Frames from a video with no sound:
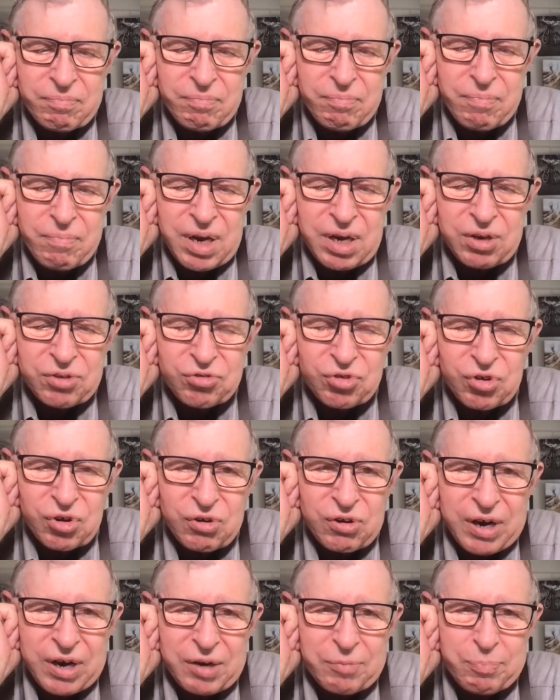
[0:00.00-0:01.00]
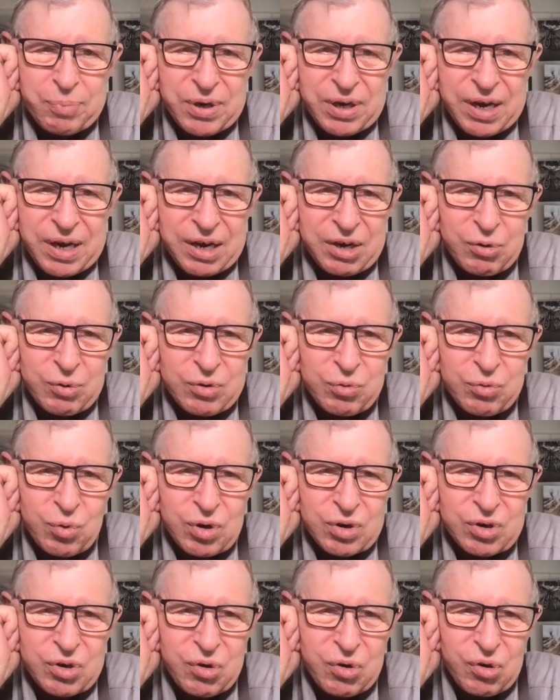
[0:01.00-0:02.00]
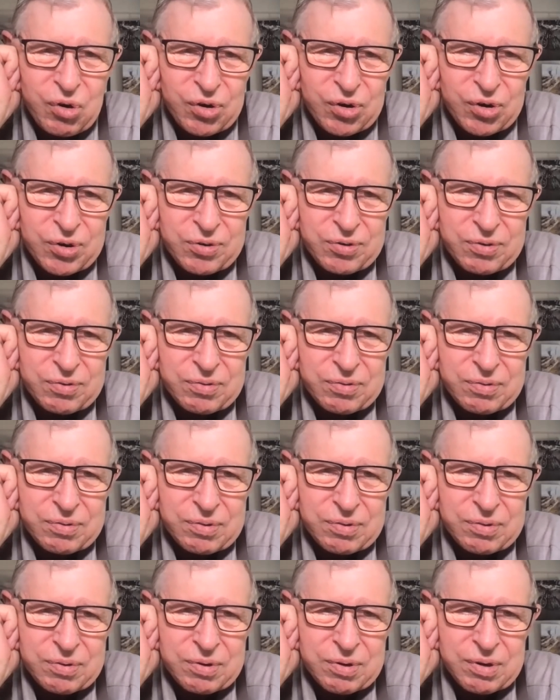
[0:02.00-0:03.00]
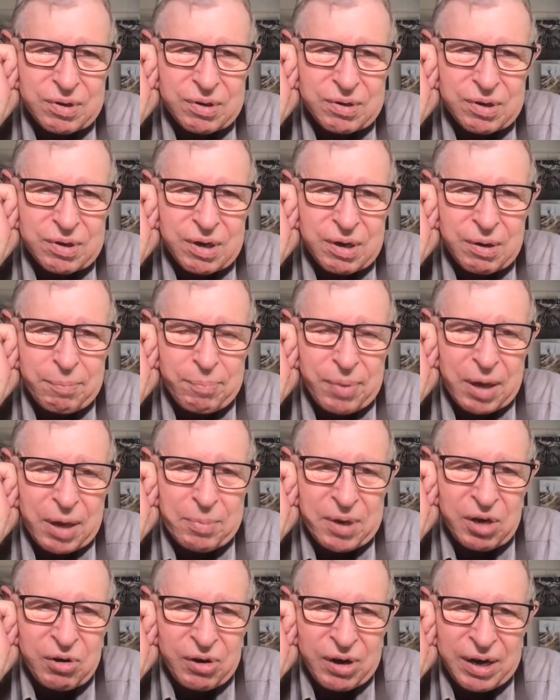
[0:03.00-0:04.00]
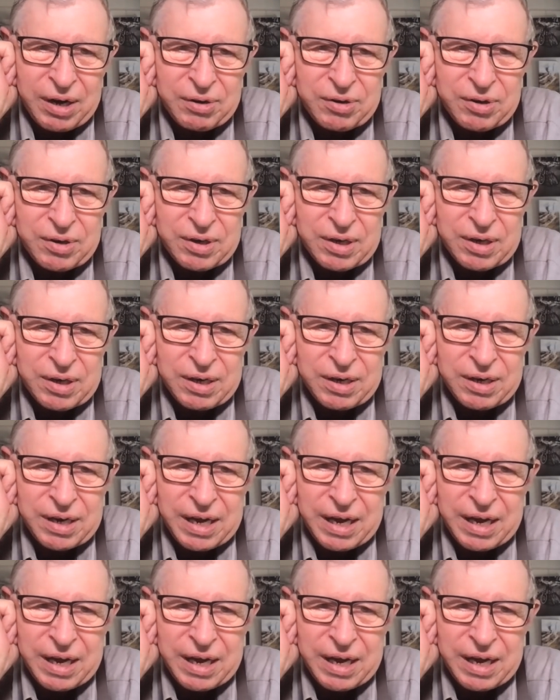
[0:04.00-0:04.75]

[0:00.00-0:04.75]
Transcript: miniature grand piano in one corner, a baby grand. It